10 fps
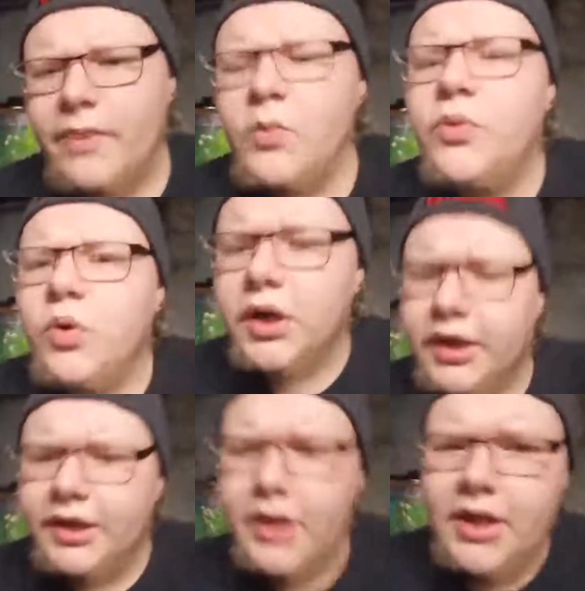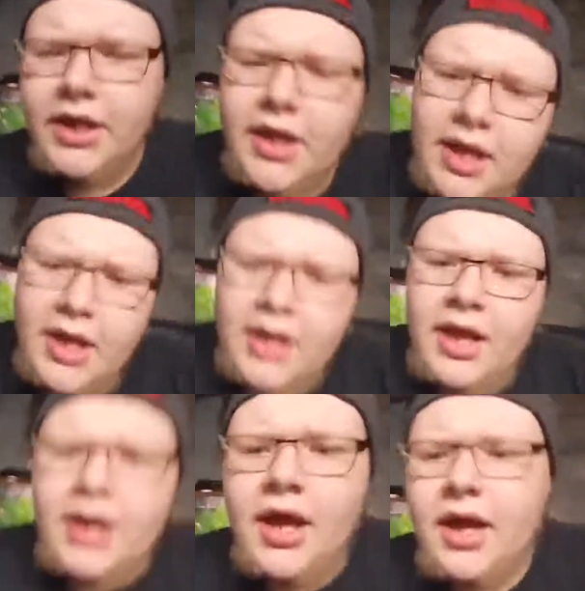with work,
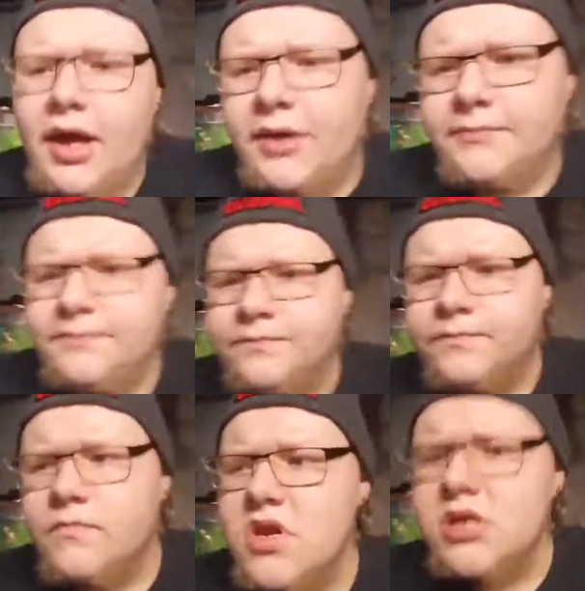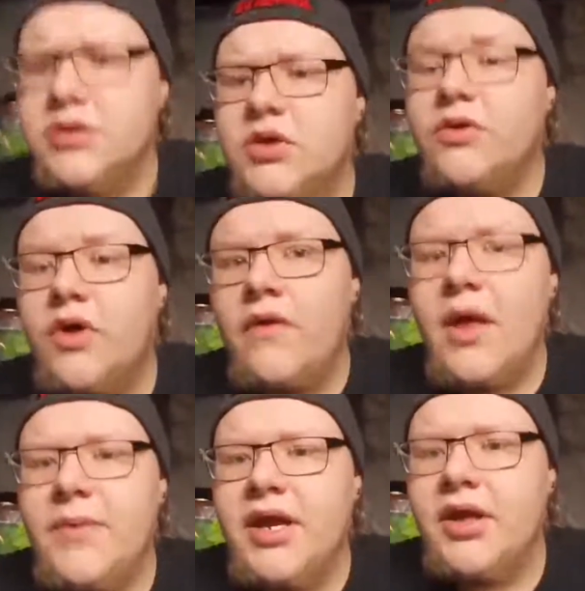so with all
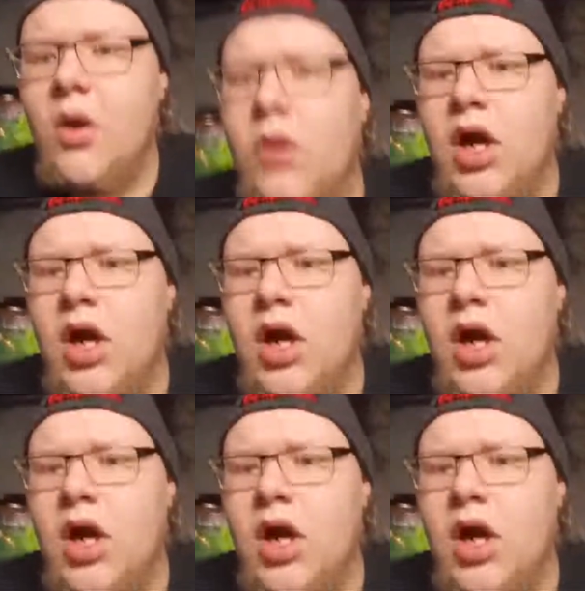that being going